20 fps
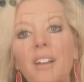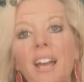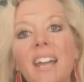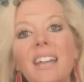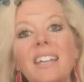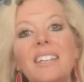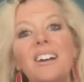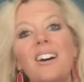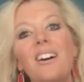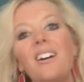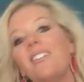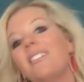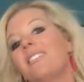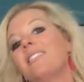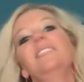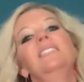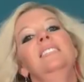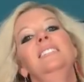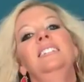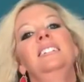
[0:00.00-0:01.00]
Hey
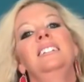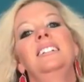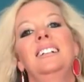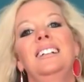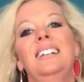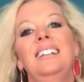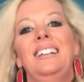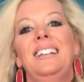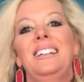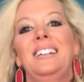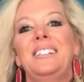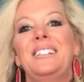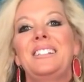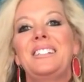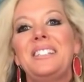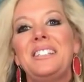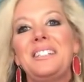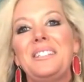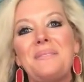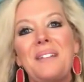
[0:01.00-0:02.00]
y'all,
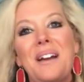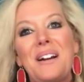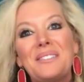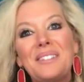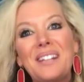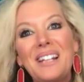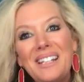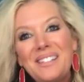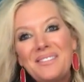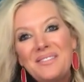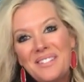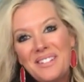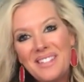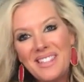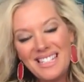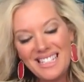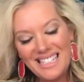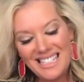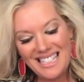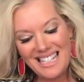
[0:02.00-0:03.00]
just about ready for
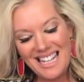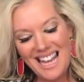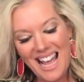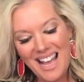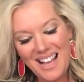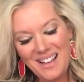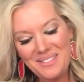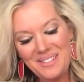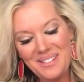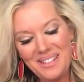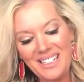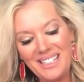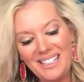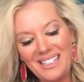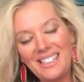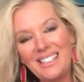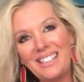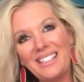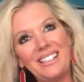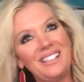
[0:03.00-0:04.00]
the shower.
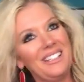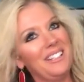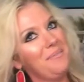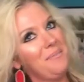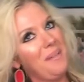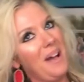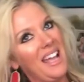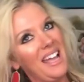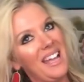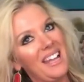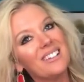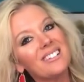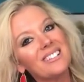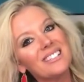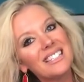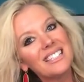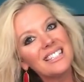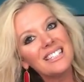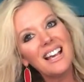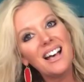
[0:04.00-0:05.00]
My
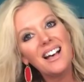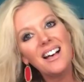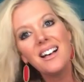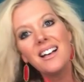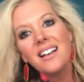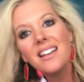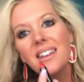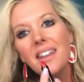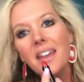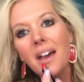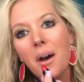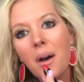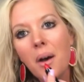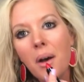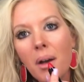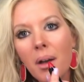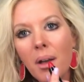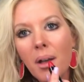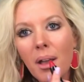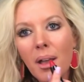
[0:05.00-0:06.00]
hair's done.
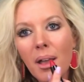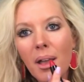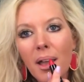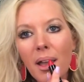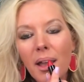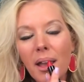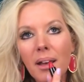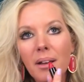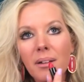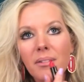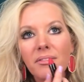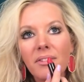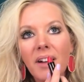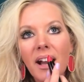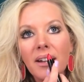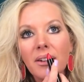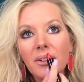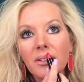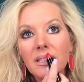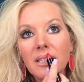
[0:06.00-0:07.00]

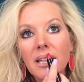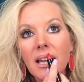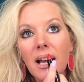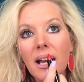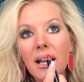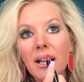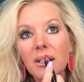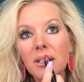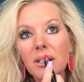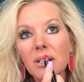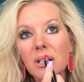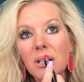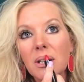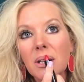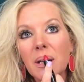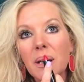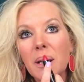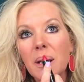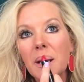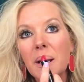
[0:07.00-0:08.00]
Final touch.
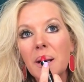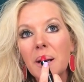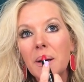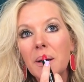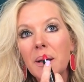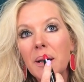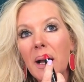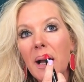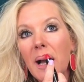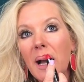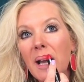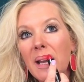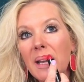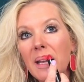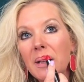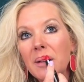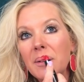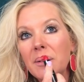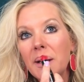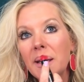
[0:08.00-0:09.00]
When I
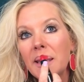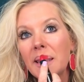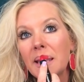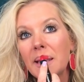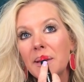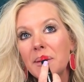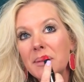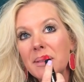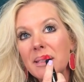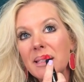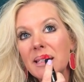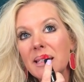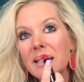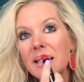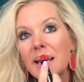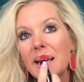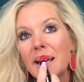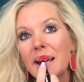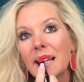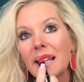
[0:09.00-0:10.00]
do red
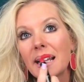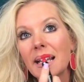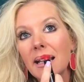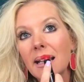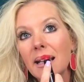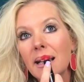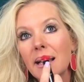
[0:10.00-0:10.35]
lipstick,